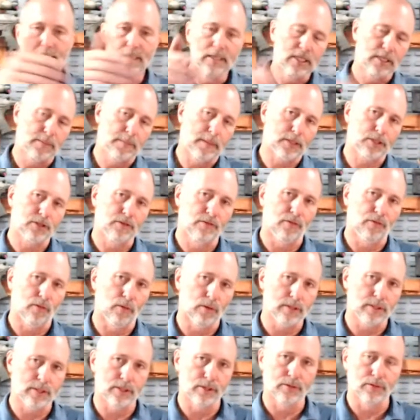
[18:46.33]
Special
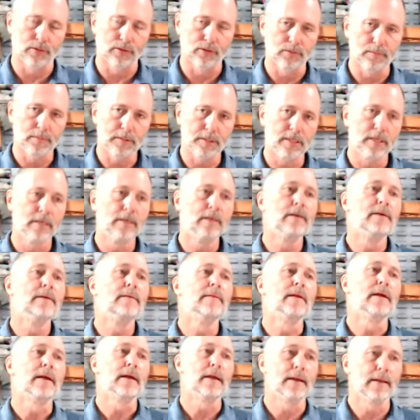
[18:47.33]
Forces groups
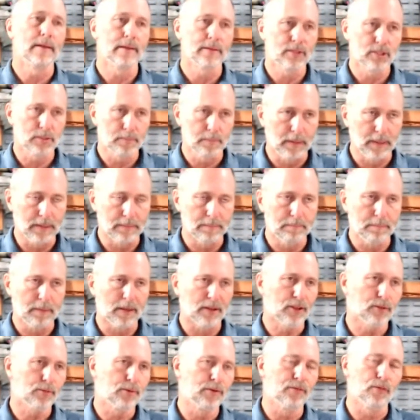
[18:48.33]
and spent
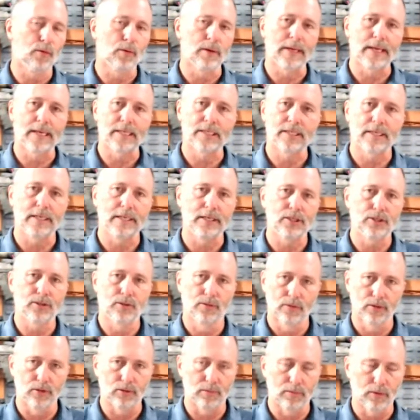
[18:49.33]
about 3 or 4 days at each
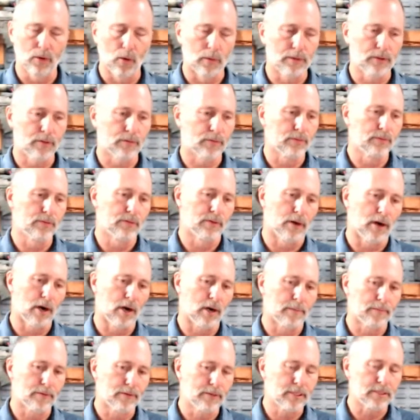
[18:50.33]
group going through their
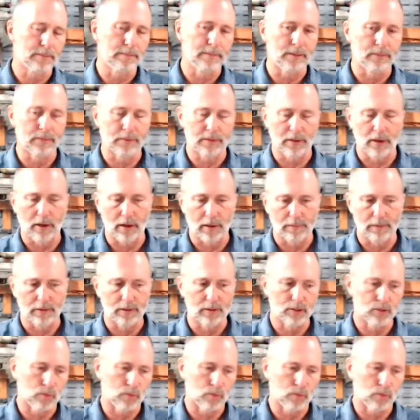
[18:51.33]
armories, meet with their armorers,